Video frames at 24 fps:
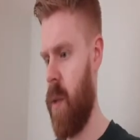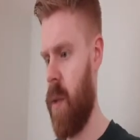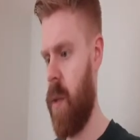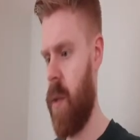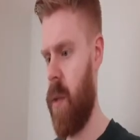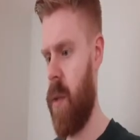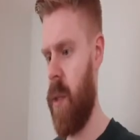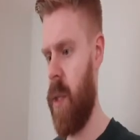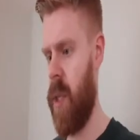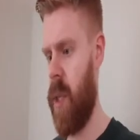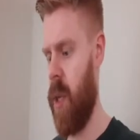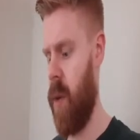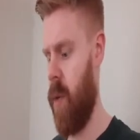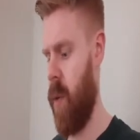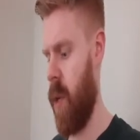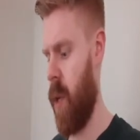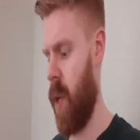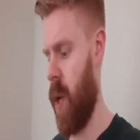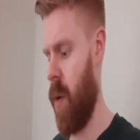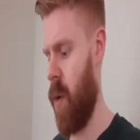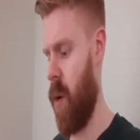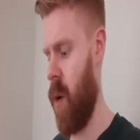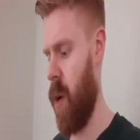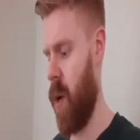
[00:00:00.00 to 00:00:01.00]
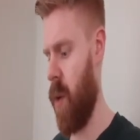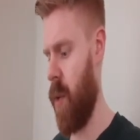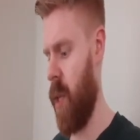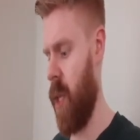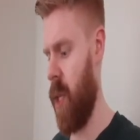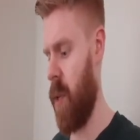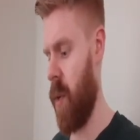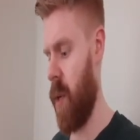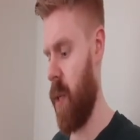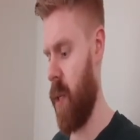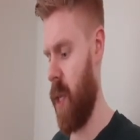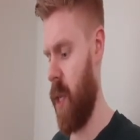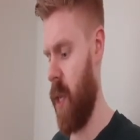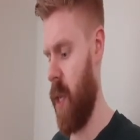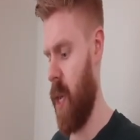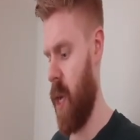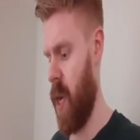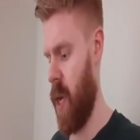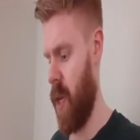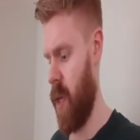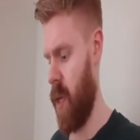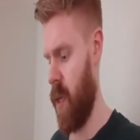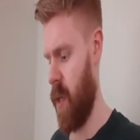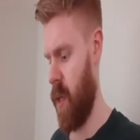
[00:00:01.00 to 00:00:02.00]
considering how hard these were to
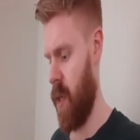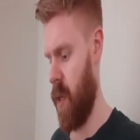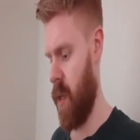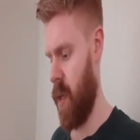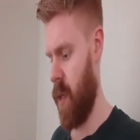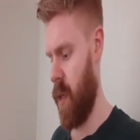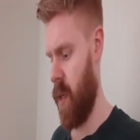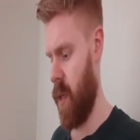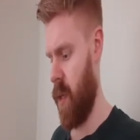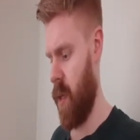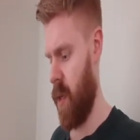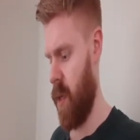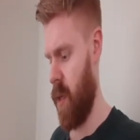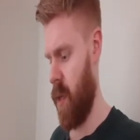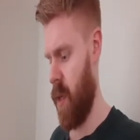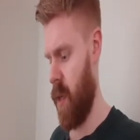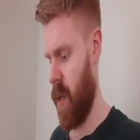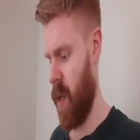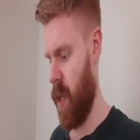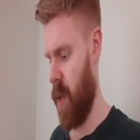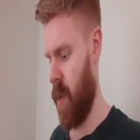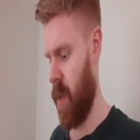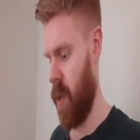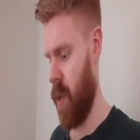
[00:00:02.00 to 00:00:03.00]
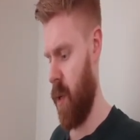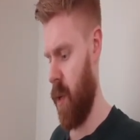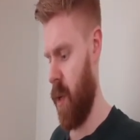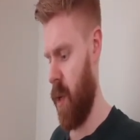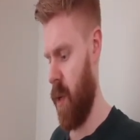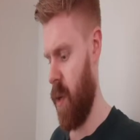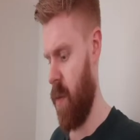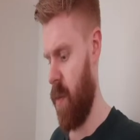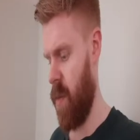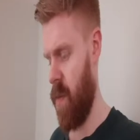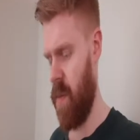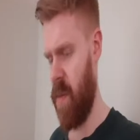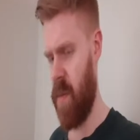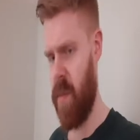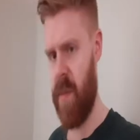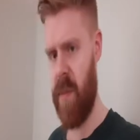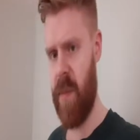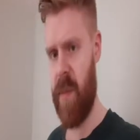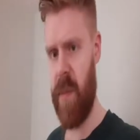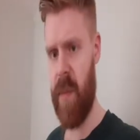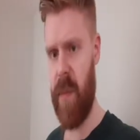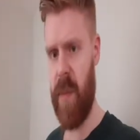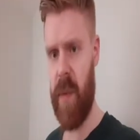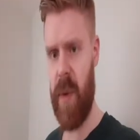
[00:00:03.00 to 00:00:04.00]
get. And there was only
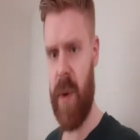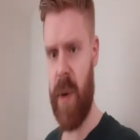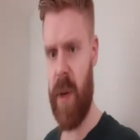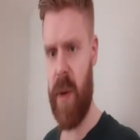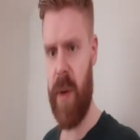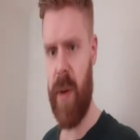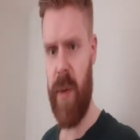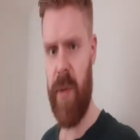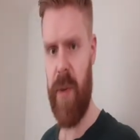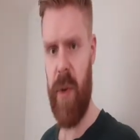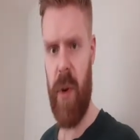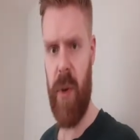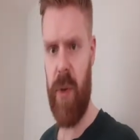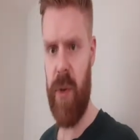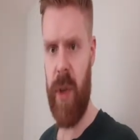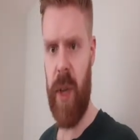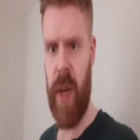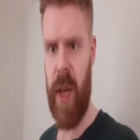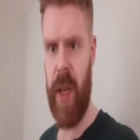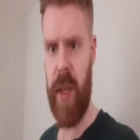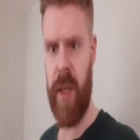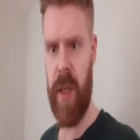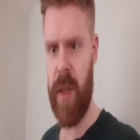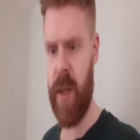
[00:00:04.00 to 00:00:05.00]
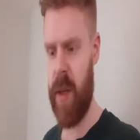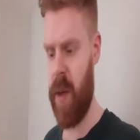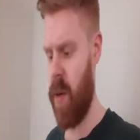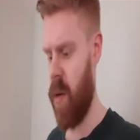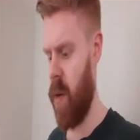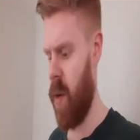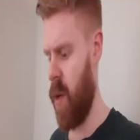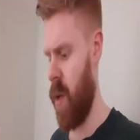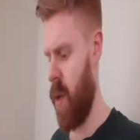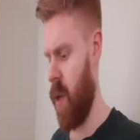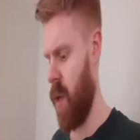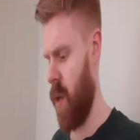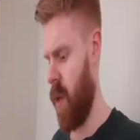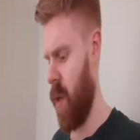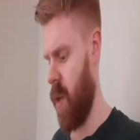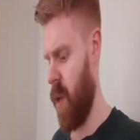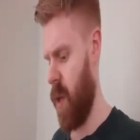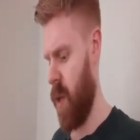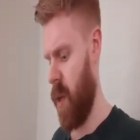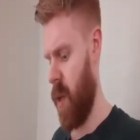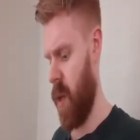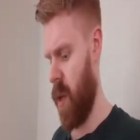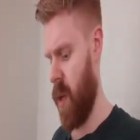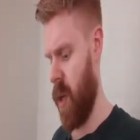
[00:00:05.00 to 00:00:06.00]
a few hundred cases, so
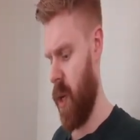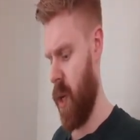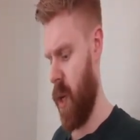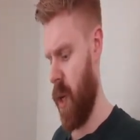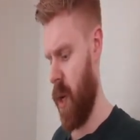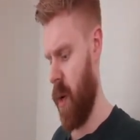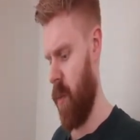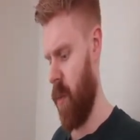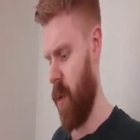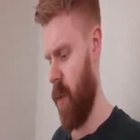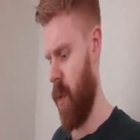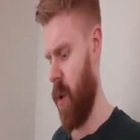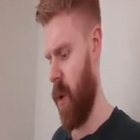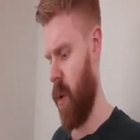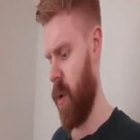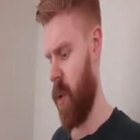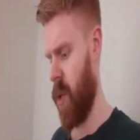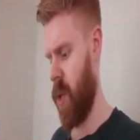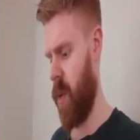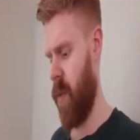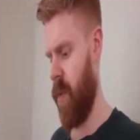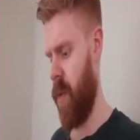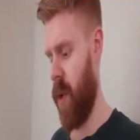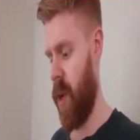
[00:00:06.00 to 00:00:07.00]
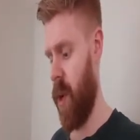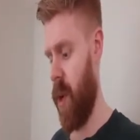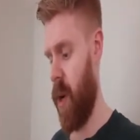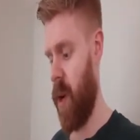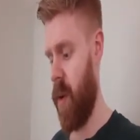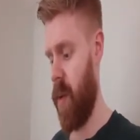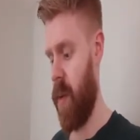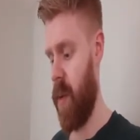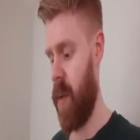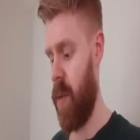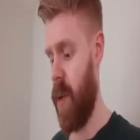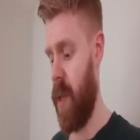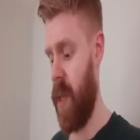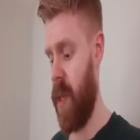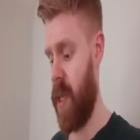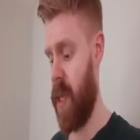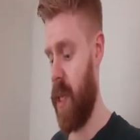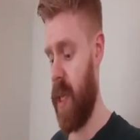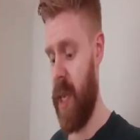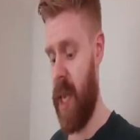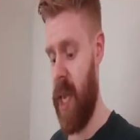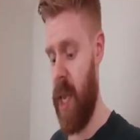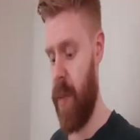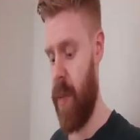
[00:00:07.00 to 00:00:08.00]
probably hold some value. I mean, this
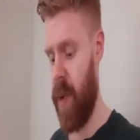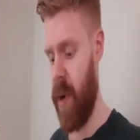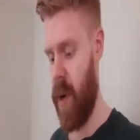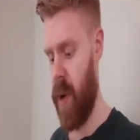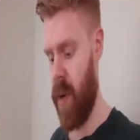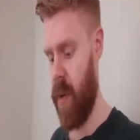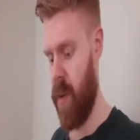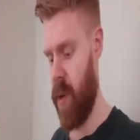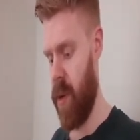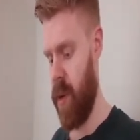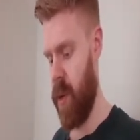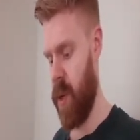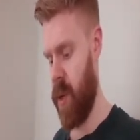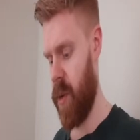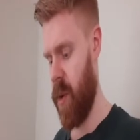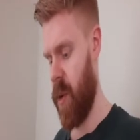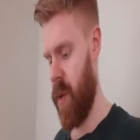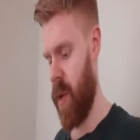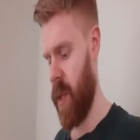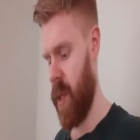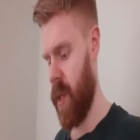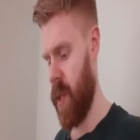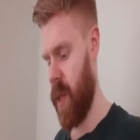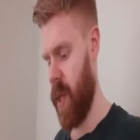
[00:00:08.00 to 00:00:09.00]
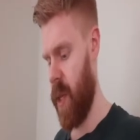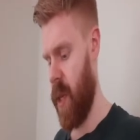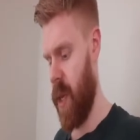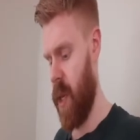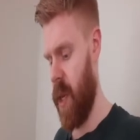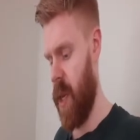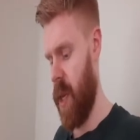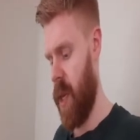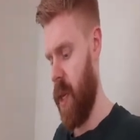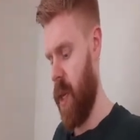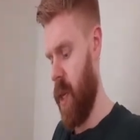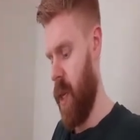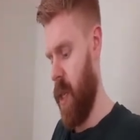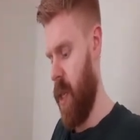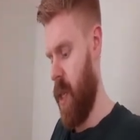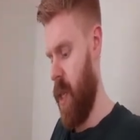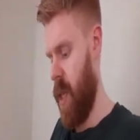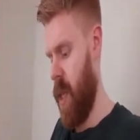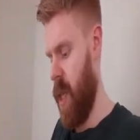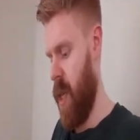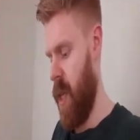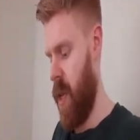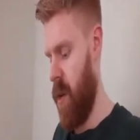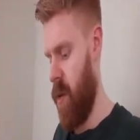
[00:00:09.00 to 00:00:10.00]
is a keeper, Luis Suarez.
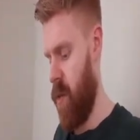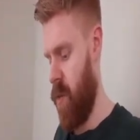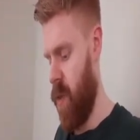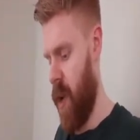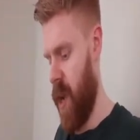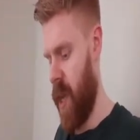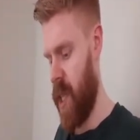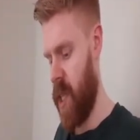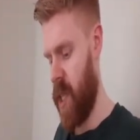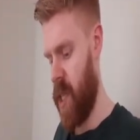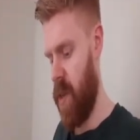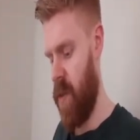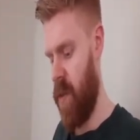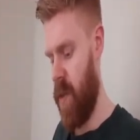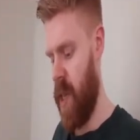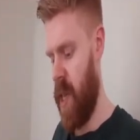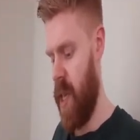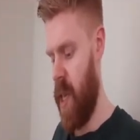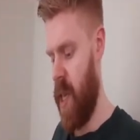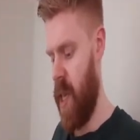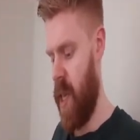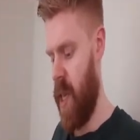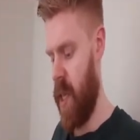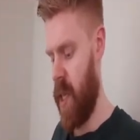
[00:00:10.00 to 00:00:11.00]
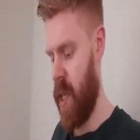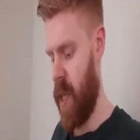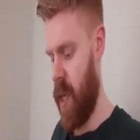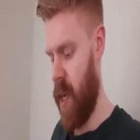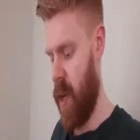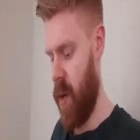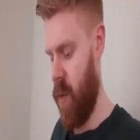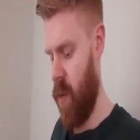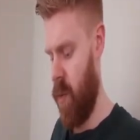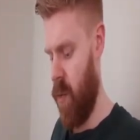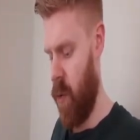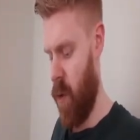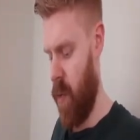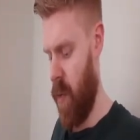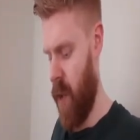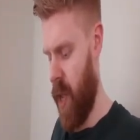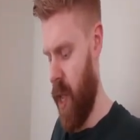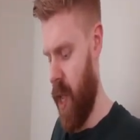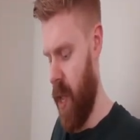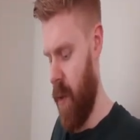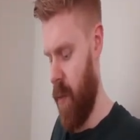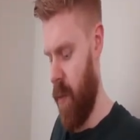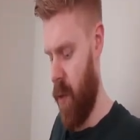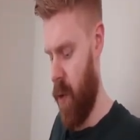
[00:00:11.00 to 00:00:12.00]
The rest of these, I will probably
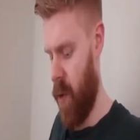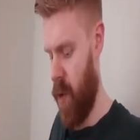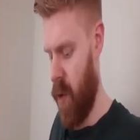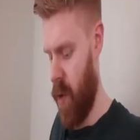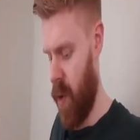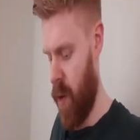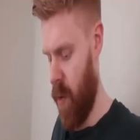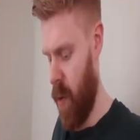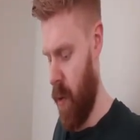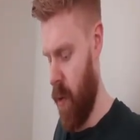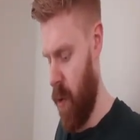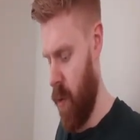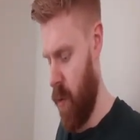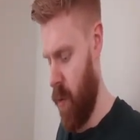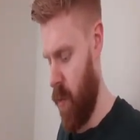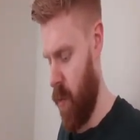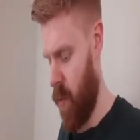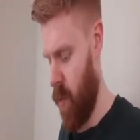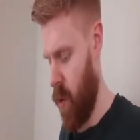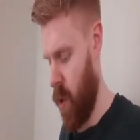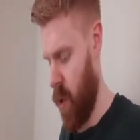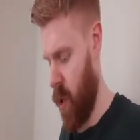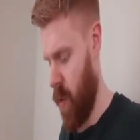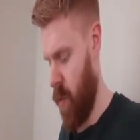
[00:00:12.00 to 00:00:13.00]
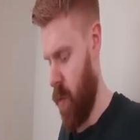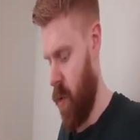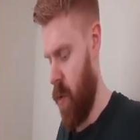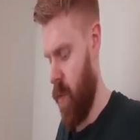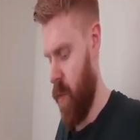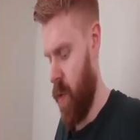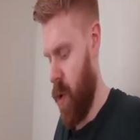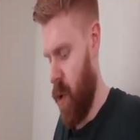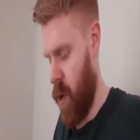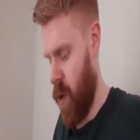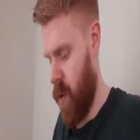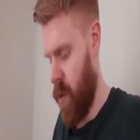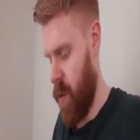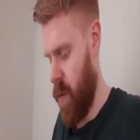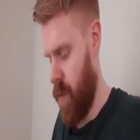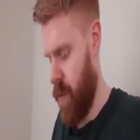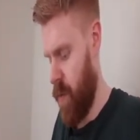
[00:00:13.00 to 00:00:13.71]
I'll probably look at moving on